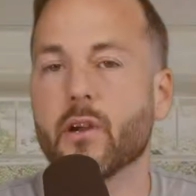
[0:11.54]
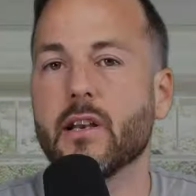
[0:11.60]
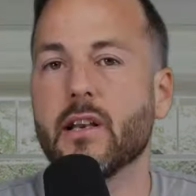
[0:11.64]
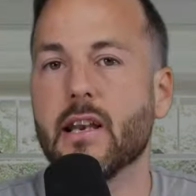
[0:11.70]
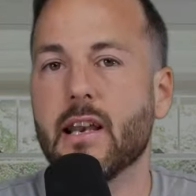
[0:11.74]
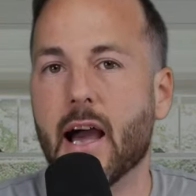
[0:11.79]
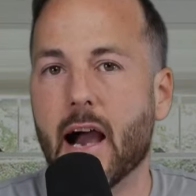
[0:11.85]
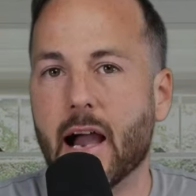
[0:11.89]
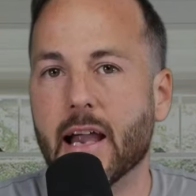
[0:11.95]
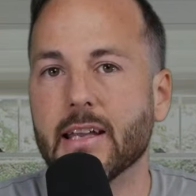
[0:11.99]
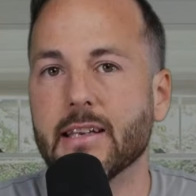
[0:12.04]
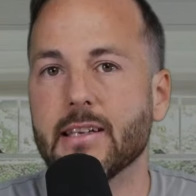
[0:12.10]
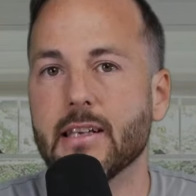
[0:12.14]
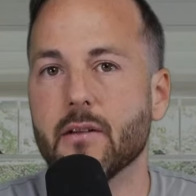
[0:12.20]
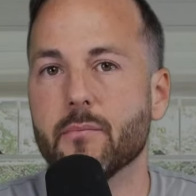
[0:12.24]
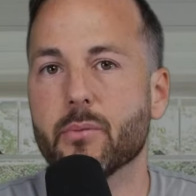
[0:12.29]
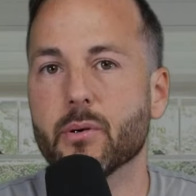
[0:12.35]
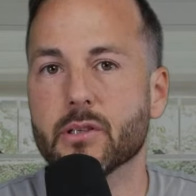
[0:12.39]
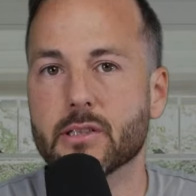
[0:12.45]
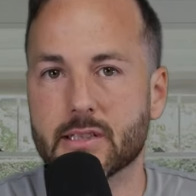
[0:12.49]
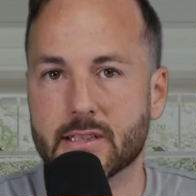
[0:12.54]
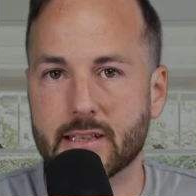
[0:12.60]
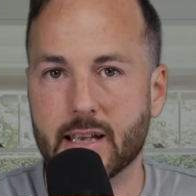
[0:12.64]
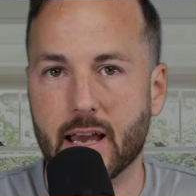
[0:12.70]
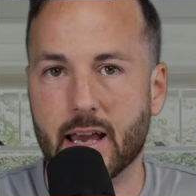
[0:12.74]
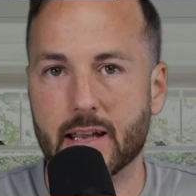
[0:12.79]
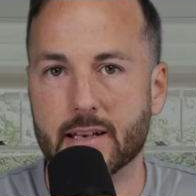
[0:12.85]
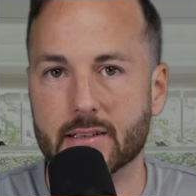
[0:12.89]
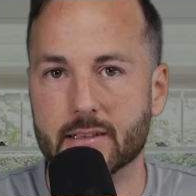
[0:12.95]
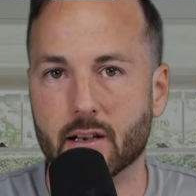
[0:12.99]

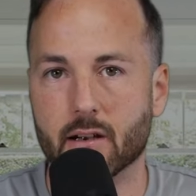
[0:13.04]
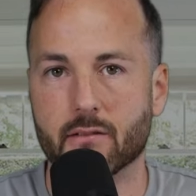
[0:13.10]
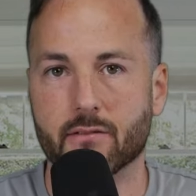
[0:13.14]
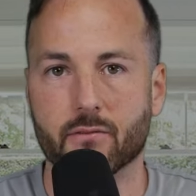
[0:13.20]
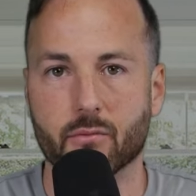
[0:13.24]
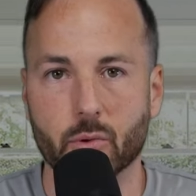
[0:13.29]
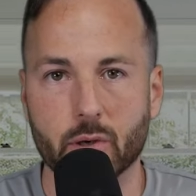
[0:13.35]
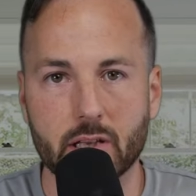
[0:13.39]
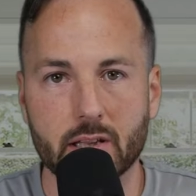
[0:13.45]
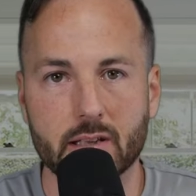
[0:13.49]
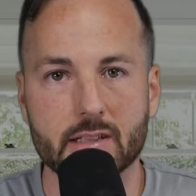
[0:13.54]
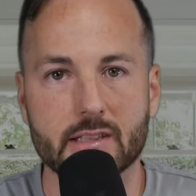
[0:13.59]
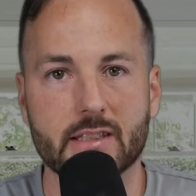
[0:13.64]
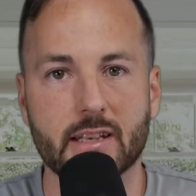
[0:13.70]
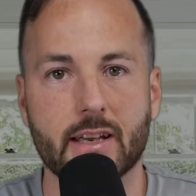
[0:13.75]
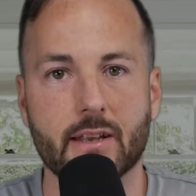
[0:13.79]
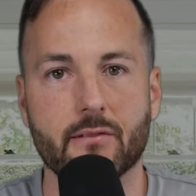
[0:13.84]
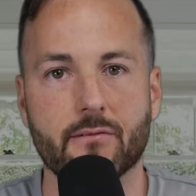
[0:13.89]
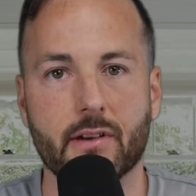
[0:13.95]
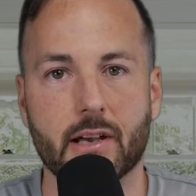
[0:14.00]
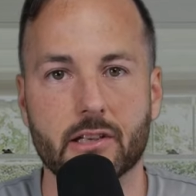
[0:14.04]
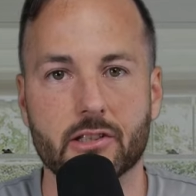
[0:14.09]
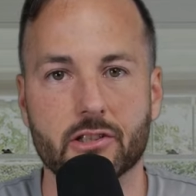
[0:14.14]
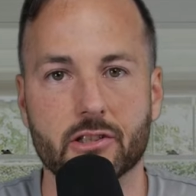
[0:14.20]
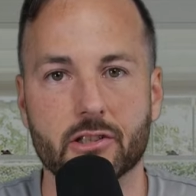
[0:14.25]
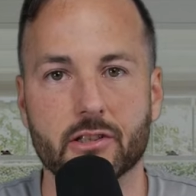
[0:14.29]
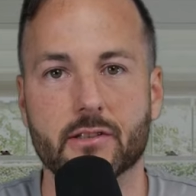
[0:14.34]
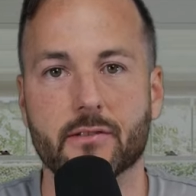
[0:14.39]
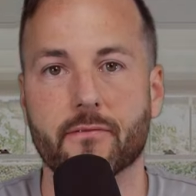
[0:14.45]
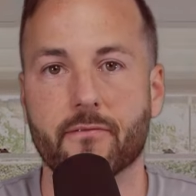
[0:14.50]
90% of real estate
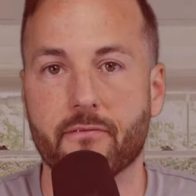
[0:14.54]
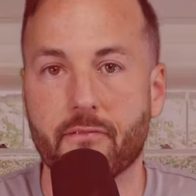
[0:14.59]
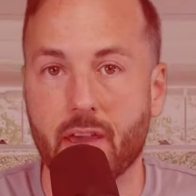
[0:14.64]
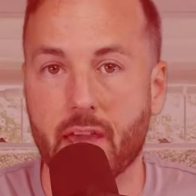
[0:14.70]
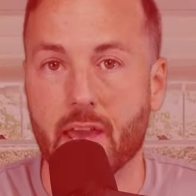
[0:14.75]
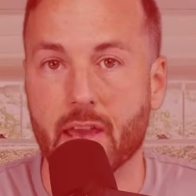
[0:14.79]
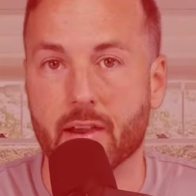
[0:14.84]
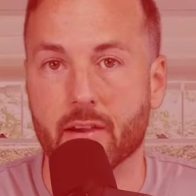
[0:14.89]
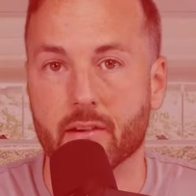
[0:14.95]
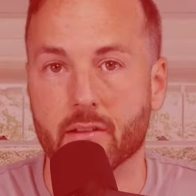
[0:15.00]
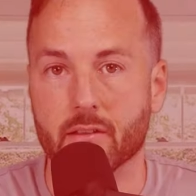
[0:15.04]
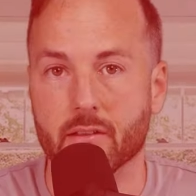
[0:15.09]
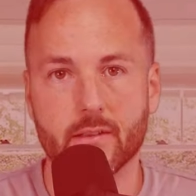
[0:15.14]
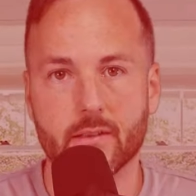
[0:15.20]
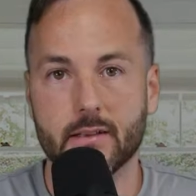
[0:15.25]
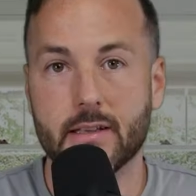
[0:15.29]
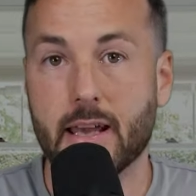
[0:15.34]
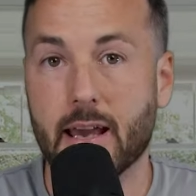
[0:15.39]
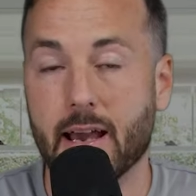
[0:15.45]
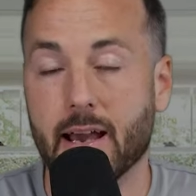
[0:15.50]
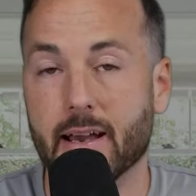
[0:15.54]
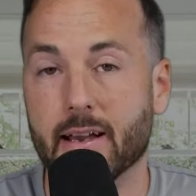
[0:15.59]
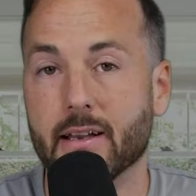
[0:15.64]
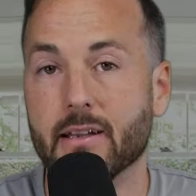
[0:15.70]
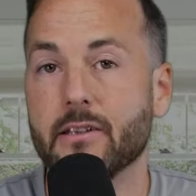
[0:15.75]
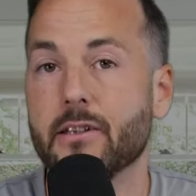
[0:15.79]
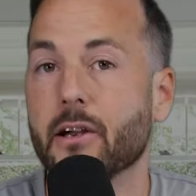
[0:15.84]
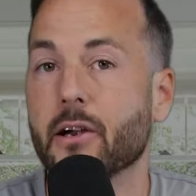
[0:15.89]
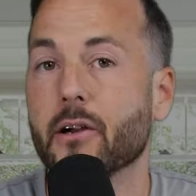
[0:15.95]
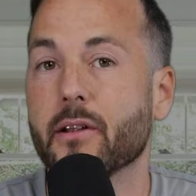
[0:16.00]
investors fail. Yeah,
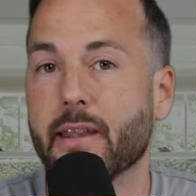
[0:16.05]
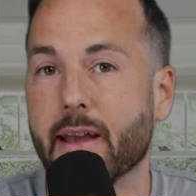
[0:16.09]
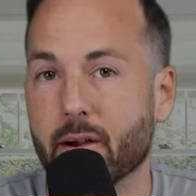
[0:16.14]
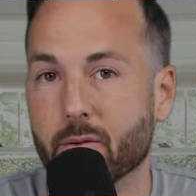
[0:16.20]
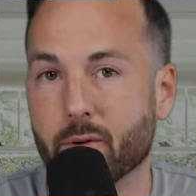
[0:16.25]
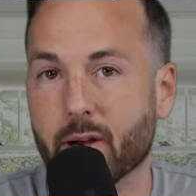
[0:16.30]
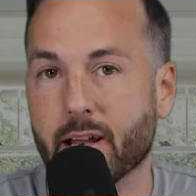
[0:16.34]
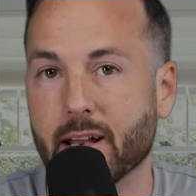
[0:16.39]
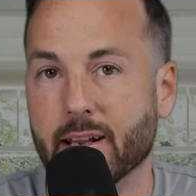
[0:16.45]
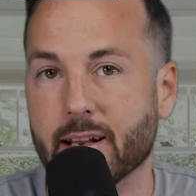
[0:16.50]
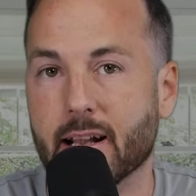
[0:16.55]
you heard that right.